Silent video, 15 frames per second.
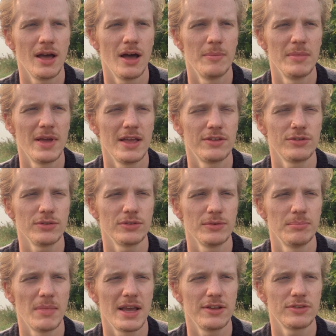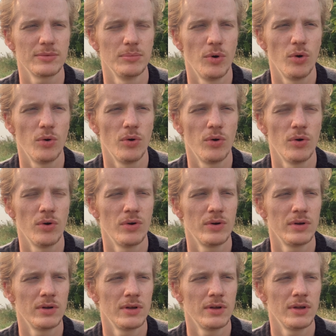it sort of makes more
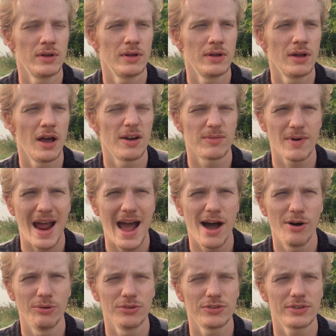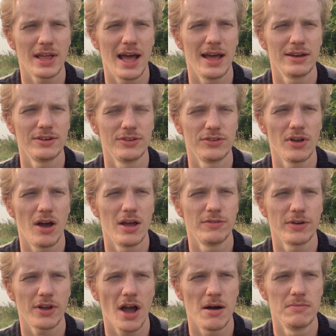arouse that desire
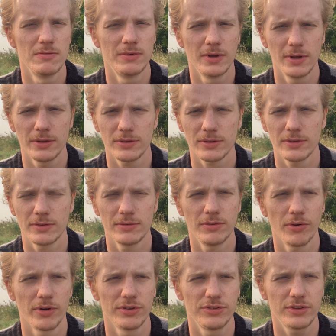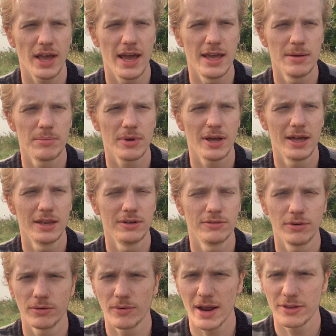for comfort, for escape, and
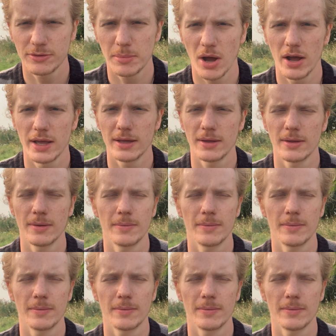for respite.